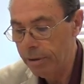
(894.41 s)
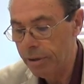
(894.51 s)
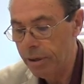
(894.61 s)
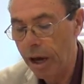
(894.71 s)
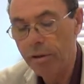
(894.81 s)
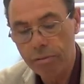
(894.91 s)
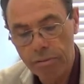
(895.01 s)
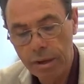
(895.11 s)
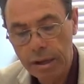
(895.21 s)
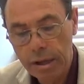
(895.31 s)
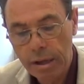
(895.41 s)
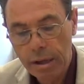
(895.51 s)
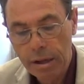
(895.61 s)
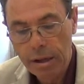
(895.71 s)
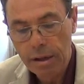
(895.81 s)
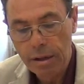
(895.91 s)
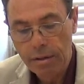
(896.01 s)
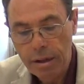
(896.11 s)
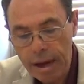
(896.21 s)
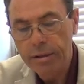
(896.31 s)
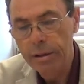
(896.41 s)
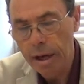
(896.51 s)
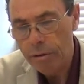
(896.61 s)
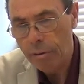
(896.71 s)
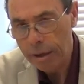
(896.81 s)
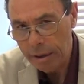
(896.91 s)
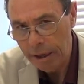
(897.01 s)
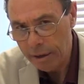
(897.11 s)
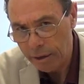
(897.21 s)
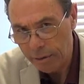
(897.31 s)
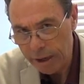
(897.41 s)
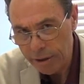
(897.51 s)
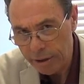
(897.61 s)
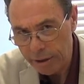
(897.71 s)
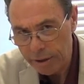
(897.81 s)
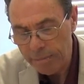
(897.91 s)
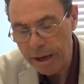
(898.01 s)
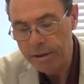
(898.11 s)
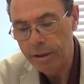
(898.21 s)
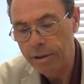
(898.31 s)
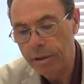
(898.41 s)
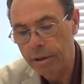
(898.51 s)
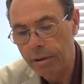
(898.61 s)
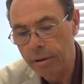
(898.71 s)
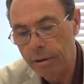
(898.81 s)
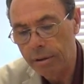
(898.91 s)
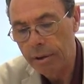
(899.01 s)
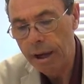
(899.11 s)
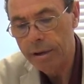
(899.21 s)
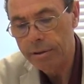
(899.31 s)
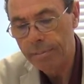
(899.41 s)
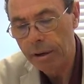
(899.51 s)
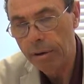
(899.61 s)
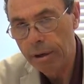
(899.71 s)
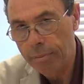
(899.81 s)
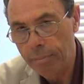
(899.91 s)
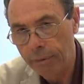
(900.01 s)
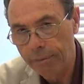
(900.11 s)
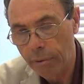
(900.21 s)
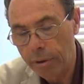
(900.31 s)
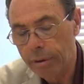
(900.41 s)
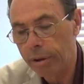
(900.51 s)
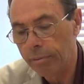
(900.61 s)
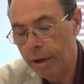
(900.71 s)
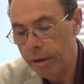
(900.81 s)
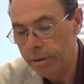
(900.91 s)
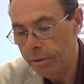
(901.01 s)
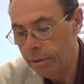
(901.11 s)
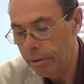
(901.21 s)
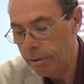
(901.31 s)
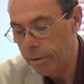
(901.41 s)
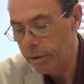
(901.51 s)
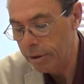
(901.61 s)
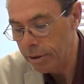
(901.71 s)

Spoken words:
So That's not quite the integrationist message that Hansberry put forth in A Raisin in the